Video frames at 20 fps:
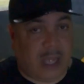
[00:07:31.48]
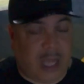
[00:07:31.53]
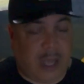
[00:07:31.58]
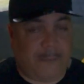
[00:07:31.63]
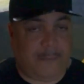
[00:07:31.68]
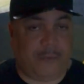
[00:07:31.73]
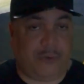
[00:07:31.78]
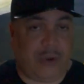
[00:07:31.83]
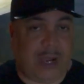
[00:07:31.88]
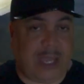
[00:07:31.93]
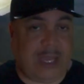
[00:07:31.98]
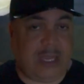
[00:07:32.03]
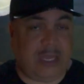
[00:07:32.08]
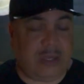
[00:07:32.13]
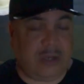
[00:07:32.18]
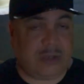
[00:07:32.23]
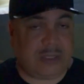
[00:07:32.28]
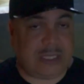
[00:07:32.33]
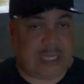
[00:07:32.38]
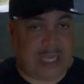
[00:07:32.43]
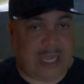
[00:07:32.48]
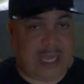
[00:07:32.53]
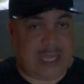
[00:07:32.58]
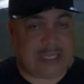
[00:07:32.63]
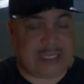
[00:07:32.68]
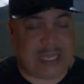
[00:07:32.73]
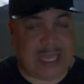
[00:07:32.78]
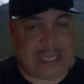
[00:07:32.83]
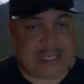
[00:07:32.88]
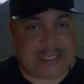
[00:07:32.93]
upgrading your
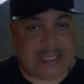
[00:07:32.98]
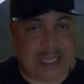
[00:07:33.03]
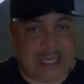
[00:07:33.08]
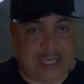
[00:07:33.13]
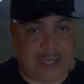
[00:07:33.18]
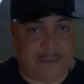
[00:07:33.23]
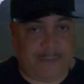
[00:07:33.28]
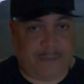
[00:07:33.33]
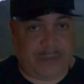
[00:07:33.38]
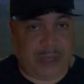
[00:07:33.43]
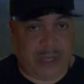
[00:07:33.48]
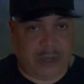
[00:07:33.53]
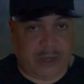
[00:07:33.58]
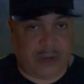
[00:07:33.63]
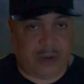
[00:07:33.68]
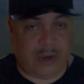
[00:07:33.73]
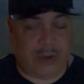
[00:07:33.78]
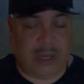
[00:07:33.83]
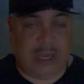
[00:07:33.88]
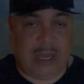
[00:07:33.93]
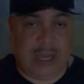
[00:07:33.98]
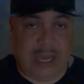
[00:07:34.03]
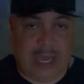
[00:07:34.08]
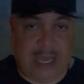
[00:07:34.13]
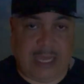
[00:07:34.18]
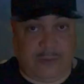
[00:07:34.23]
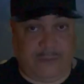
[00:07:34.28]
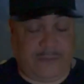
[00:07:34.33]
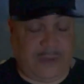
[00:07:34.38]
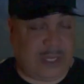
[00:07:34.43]
tanks as they get bigger,
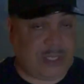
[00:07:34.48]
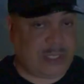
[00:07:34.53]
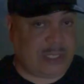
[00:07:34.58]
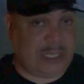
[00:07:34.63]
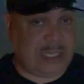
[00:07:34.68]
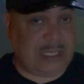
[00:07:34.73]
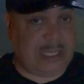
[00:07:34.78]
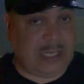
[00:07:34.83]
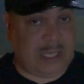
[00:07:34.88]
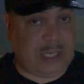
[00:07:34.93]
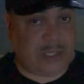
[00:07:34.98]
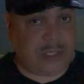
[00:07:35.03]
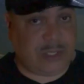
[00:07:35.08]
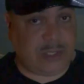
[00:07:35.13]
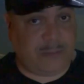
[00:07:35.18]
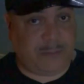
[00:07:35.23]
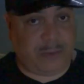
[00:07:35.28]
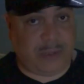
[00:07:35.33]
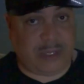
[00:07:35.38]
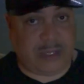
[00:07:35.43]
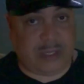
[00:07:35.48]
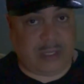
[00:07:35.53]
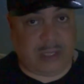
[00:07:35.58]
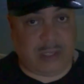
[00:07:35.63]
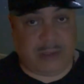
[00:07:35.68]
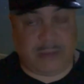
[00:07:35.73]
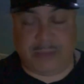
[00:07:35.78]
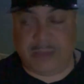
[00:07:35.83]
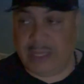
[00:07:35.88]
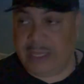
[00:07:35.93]
and eventually need to put
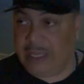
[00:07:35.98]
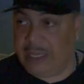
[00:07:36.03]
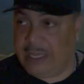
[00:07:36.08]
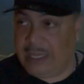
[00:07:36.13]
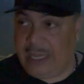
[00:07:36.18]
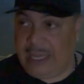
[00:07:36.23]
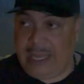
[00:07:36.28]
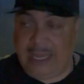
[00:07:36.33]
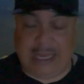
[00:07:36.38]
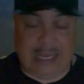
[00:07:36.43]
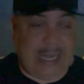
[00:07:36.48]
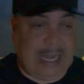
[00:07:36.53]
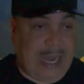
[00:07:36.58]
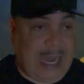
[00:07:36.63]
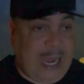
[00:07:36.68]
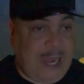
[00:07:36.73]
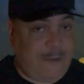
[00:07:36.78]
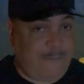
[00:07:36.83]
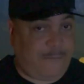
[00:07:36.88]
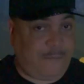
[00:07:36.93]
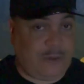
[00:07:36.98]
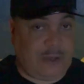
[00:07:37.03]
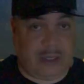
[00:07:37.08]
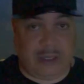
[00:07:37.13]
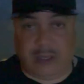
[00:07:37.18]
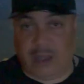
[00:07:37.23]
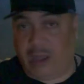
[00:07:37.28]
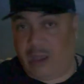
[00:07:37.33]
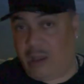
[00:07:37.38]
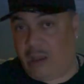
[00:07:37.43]
them in an 8-foot
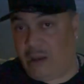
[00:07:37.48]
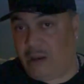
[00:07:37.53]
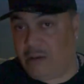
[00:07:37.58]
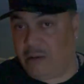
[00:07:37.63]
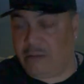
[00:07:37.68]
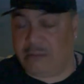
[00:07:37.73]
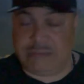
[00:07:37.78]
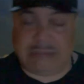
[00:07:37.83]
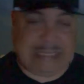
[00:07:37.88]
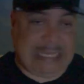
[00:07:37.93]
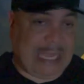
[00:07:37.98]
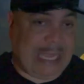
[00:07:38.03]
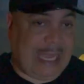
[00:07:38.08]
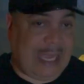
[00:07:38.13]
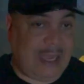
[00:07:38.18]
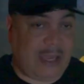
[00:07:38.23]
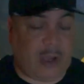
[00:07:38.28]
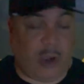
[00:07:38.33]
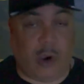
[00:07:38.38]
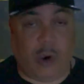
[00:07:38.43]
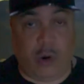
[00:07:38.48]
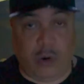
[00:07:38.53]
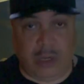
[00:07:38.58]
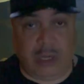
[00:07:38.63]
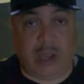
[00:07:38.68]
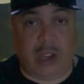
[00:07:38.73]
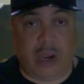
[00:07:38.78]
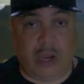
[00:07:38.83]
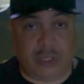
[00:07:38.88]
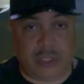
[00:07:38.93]
long tank or
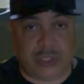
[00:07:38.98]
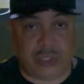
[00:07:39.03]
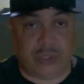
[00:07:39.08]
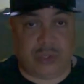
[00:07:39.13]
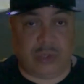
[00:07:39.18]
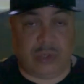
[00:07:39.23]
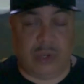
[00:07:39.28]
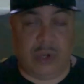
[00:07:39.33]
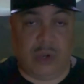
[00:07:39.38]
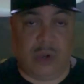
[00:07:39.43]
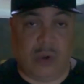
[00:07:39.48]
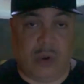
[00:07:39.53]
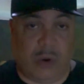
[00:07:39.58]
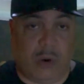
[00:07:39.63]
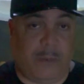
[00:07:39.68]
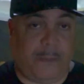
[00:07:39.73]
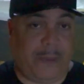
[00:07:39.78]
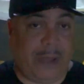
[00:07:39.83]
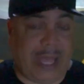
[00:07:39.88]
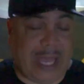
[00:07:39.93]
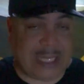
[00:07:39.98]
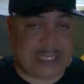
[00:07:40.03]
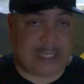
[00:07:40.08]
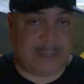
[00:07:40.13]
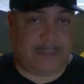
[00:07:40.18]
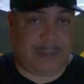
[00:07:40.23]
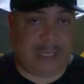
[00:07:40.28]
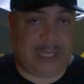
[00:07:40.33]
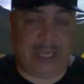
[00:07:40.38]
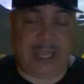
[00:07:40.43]
larger, or
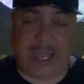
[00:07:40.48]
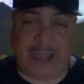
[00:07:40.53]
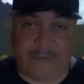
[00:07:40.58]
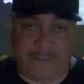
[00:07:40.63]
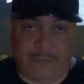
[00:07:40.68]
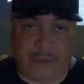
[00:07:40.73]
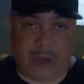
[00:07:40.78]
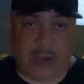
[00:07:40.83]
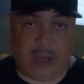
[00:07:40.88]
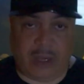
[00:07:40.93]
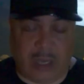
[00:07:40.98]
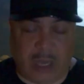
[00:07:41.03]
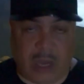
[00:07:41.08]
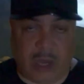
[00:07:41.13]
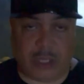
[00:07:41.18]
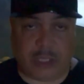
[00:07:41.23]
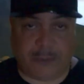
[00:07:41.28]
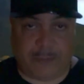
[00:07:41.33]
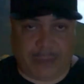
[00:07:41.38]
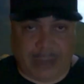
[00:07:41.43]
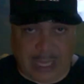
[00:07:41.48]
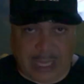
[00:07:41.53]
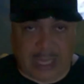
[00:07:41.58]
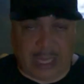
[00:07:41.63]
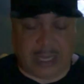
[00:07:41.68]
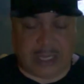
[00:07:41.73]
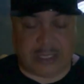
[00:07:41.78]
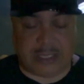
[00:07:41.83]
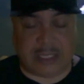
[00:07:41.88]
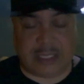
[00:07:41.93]
possibly a very large
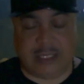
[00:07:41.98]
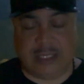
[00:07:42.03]
pond.